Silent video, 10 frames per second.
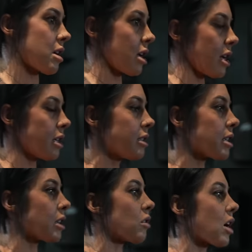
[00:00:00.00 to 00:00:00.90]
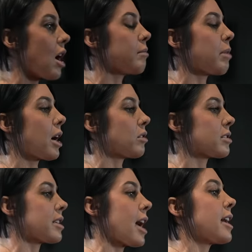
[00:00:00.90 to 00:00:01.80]
this little compound
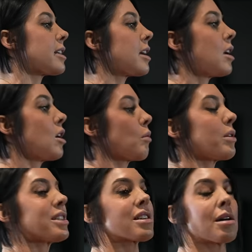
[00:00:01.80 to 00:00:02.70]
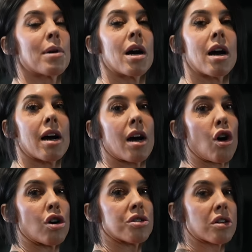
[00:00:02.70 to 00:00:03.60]
set with some uh,
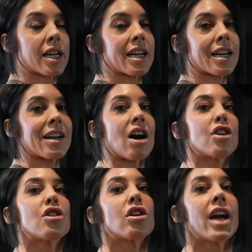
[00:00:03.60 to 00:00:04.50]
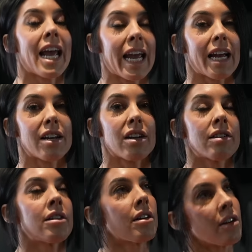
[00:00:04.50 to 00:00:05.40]
alternating underhand
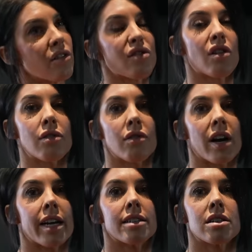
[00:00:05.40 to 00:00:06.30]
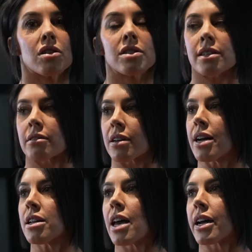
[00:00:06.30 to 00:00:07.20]
front raise. So it's
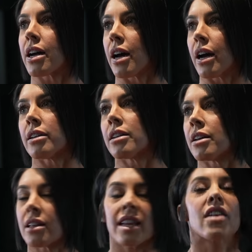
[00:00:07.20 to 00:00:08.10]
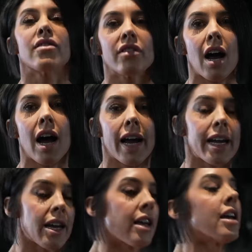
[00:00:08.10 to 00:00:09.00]
kind of like a, like a fly.
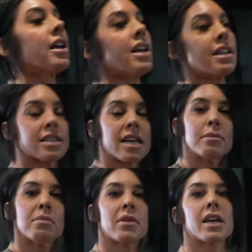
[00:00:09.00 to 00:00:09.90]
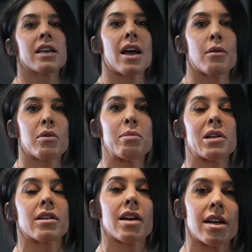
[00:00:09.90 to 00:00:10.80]
Same thing that we've
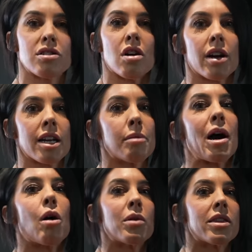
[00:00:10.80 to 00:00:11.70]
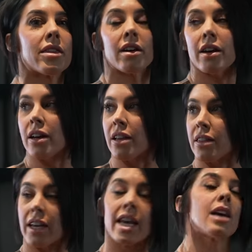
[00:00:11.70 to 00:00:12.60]
been kind of talking about with the,
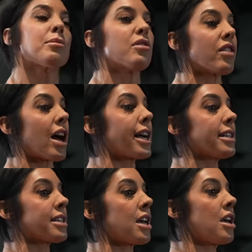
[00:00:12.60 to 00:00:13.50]
the cable flies.